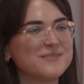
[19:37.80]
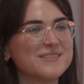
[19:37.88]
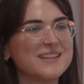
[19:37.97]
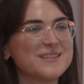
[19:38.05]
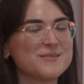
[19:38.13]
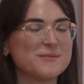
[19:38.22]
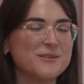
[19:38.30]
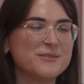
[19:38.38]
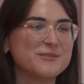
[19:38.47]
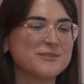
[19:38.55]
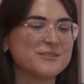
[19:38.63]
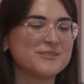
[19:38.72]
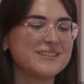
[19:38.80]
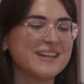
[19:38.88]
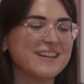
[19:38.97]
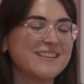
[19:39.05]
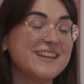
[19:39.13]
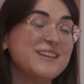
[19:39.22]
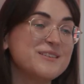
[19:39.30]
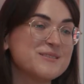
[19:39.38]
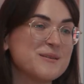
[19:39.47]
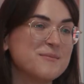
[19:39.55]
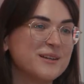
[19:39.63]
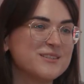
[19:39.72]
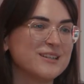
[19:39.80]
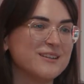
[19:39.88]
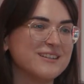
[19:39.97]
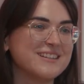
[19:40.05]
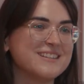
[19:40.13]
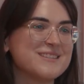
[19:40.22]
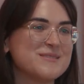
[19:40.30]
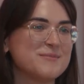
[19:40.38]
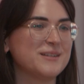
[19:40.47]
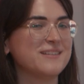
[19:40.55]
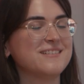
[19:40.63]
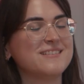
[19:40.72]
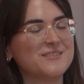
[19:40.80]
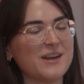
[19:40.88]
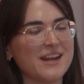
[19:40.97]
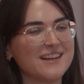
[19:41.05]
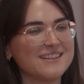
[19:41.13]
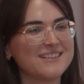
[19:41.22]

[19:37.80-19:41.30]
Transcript: That's wonderful. Thank you so much, Lola. This has been great.